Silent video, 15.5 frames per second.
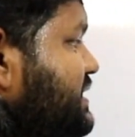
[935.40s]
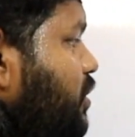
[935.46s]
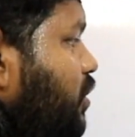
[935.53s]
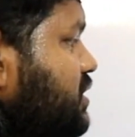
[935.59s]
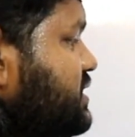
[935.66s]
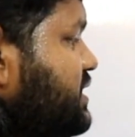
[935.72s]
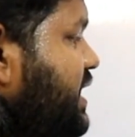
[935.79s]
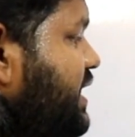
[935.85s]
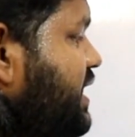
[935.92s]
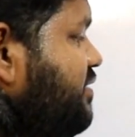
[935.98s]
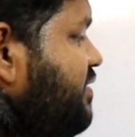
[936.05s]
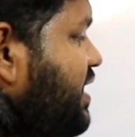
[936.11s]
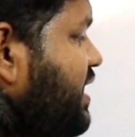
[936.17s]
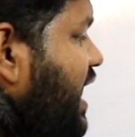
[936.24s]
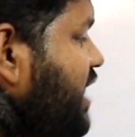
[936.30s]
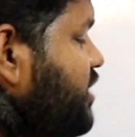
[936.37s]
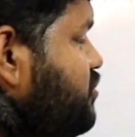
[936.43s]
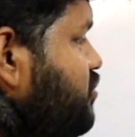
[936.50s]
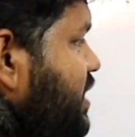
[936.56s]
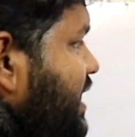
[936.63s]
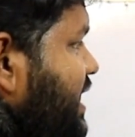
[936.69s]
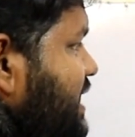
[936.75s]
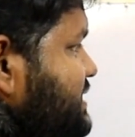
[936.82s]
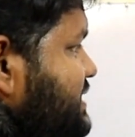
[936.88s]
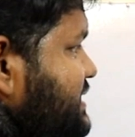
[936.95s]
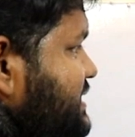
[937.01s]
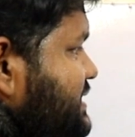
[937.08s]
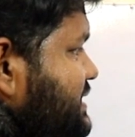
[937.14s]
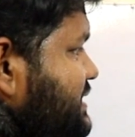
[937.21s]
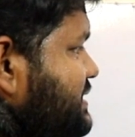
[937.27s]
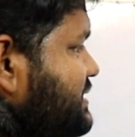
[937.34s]
oxidative and hydraulic
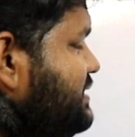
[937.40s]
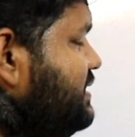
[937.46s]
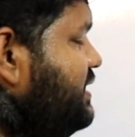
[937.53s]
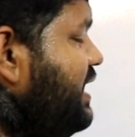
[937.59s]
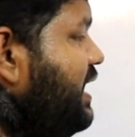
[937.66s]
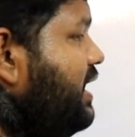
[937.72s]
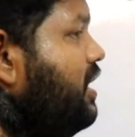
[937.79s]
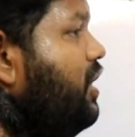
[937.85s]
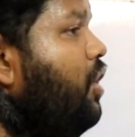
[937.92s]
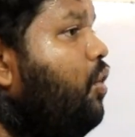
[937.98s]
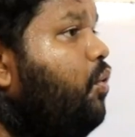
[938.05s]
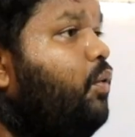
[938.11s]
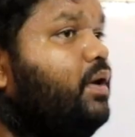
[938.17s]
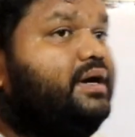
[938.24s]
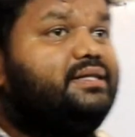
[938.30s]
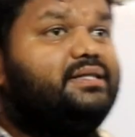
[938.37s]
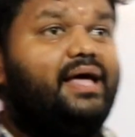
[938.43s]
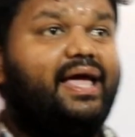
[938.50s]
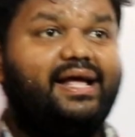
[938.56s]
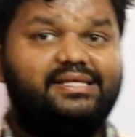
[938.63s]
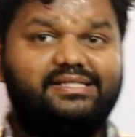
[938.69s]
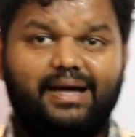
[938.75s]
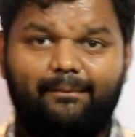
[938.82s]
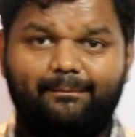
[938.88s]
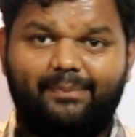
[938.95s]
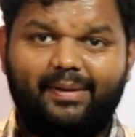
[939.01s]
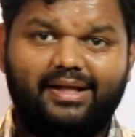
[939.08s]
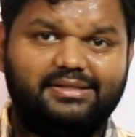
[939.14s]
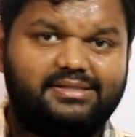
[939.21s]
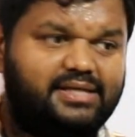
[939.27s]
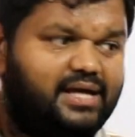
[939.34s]
rancidity is there, what are the
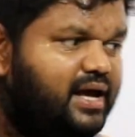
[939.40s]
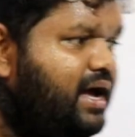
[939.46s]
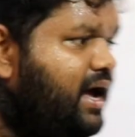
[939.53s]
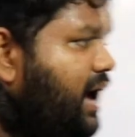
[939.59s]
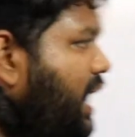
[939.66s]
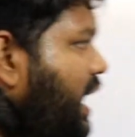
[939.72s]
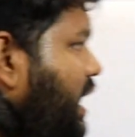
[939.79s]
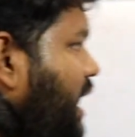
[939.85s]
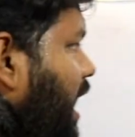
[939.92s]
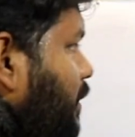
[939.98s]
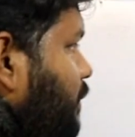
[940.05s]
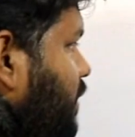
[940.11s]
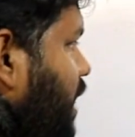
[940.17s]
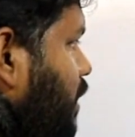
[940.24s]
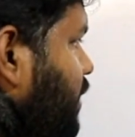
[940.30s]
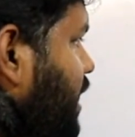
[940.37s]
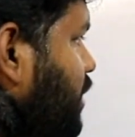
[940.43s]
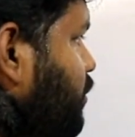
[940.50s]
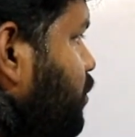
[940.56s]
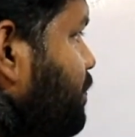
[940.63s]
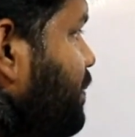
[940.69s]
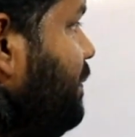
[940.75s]
examples, how can we